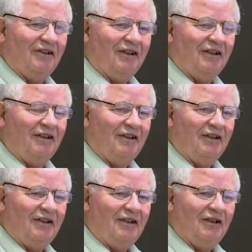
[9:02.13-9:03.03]
Okay?
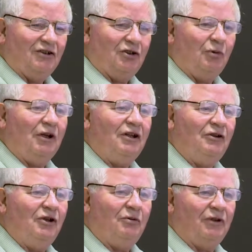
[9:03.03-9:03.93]
So what do you
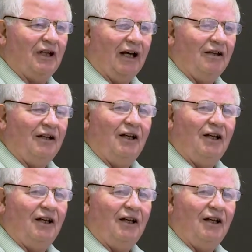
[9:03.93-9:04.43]
do with that?